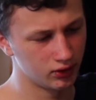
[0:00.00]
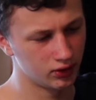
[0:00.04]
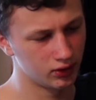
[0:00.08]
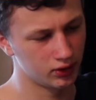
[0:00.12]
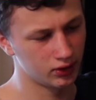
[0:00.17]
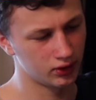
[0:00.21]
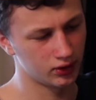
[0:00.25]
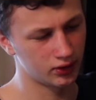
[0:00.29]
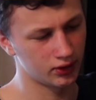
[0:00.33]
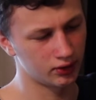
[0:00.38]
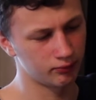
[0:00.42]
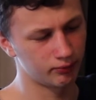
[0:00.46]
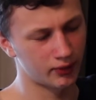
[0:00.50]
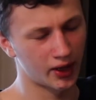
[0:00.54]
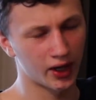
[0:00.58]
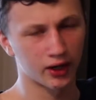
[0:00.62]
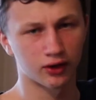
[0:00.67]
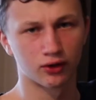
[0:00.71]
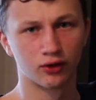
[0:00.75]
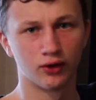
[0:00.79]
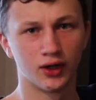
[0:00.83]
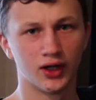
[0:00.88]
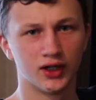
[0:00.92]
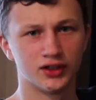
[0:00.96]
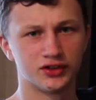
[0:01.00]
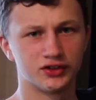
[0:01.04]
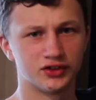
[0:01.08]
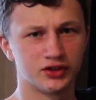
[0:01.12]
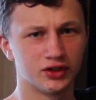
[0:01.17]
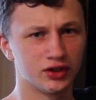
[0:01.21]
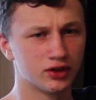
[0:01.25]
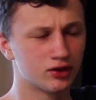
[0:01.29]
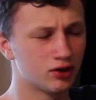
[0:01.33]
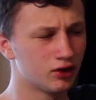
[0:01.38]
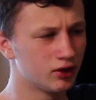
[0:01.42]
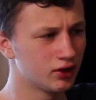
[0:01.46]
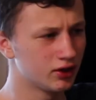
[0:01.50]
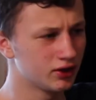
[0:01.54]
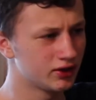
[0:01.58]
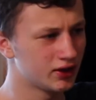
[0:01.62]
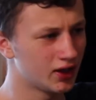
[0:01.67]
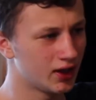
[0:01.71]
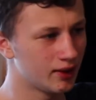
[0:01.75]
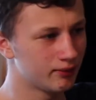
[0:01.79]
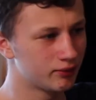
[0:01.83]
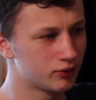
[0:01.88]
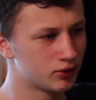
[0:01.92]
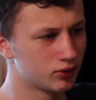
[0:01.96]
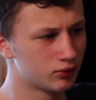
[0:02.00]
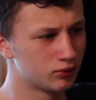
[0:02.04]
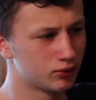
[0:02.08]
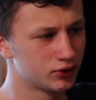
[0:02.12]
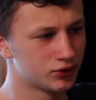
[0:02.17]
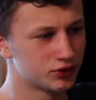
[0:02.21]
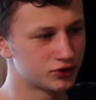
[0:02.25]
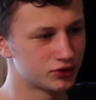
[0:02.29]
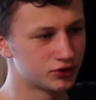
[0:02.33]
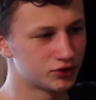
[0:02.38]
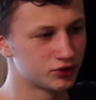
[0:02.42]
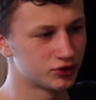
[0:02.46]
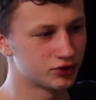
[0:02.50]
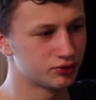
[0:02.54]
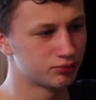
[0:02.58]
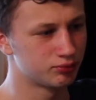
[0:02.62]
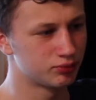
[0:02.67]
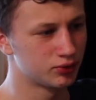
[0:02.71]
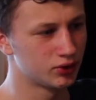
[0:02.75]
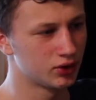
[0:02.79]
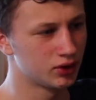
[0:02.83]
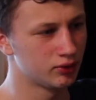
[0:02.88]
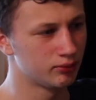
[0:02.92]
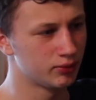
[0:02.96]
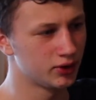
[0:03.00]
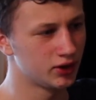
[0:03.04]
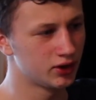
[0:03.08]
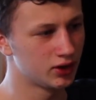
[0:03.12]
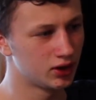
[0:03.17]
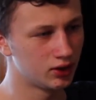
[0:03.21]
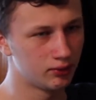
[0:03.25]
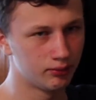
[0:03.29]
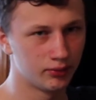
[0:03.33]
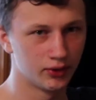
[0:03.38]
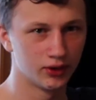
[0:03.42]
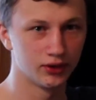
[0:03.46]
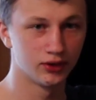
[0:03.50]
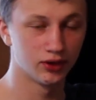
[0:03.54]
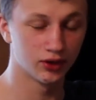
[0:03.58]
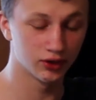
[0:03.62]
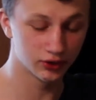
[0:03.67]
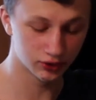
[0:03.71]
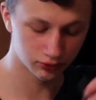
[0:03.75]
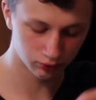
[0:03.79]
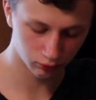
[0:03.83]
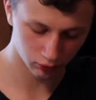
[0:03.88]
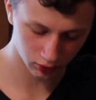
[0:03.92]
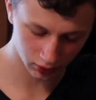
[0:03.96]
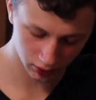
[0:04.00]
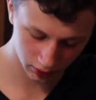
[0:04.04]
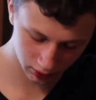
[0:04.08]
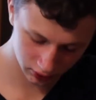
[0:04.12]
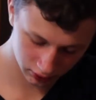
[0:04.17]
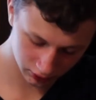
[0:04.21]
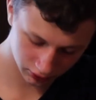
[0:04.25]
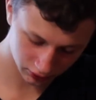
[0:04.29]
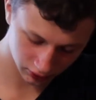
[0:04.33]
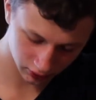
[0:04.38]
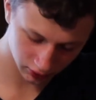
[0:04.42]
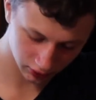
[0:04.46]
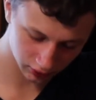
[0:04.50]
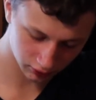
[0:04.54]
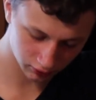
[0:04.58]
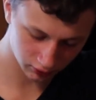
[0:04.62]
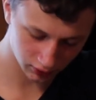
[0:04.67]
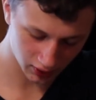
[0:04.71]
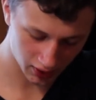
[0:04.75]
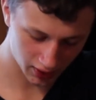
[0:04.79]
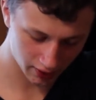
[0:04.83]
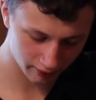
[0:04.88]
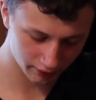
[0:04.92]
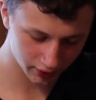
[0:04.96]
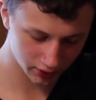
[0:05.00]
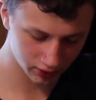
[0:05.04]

a micro SD card adapter, which is pretty beat up, but it does work, so I do have